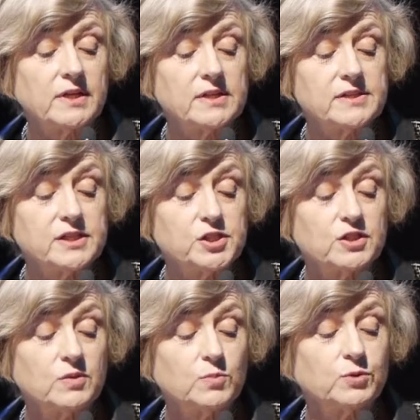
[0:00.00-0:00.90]
but in
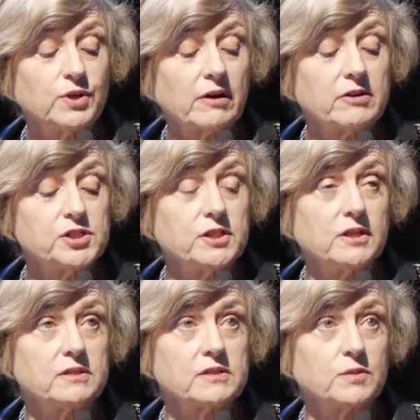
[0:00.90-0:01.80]
addition, more
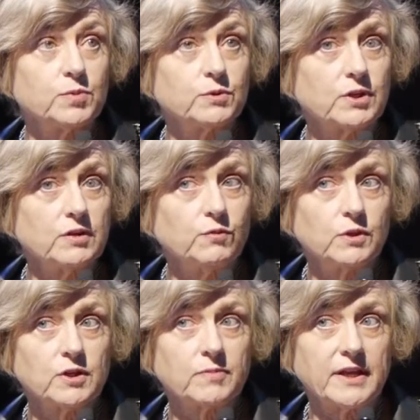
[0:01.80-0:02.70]
nourishing and supportive
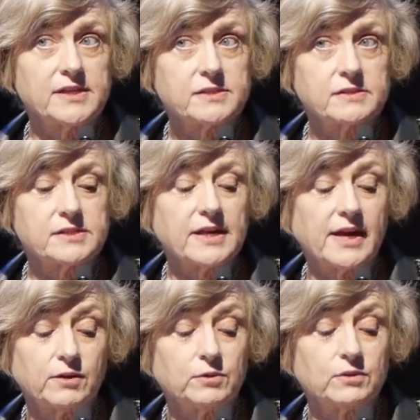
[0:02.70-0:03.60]
workplaces
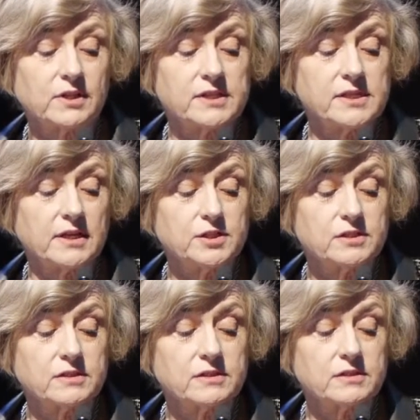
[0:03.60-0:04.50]
and
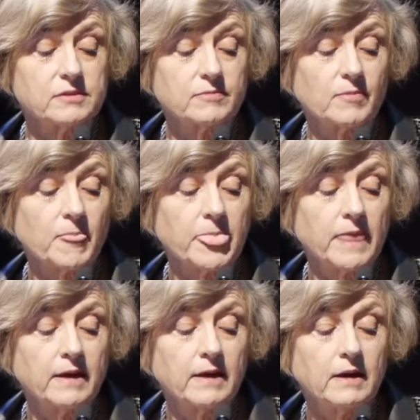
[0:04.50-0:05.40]
organisations.
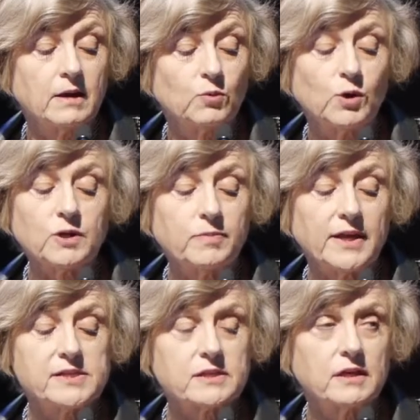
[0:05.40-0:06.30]

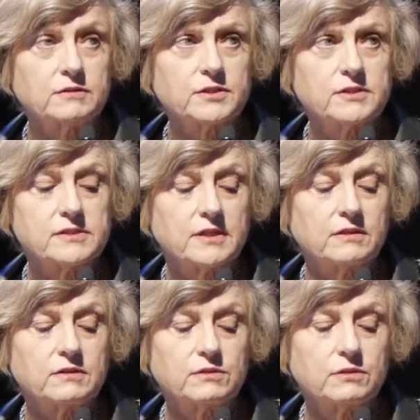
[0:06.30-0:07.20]
Workplace cultures
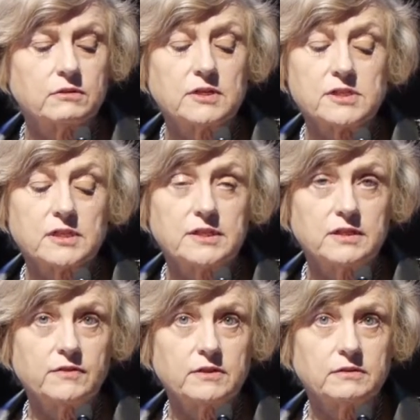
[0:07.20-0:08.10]
are notoriously
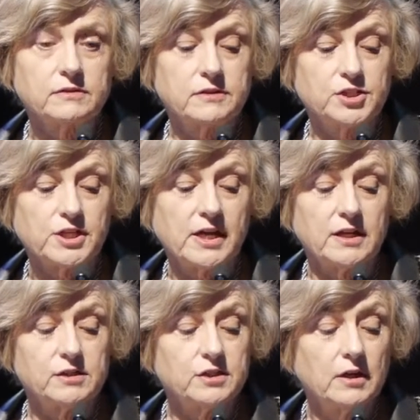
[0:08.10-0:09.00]
difficult to
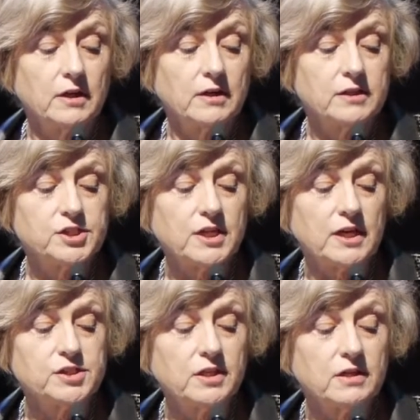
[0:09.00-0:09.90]
change, and
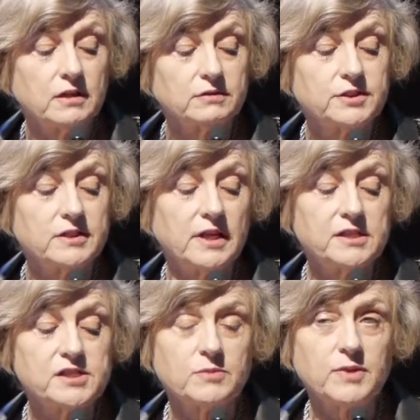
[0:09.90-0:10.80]
changing culture
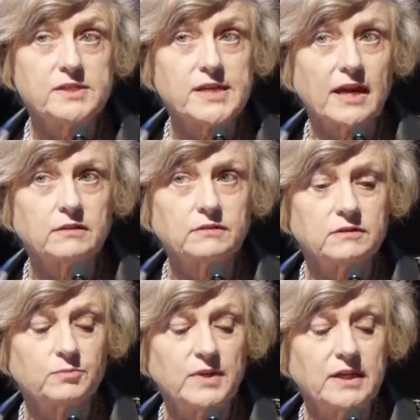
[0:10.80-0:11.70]
needs to be tackled
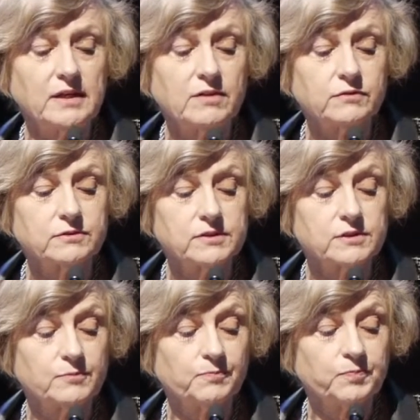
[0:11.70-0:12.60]
on many
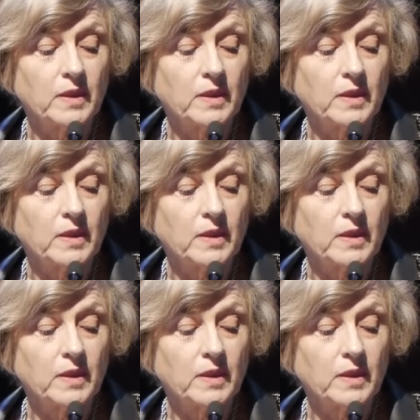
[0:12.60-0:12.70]
levels.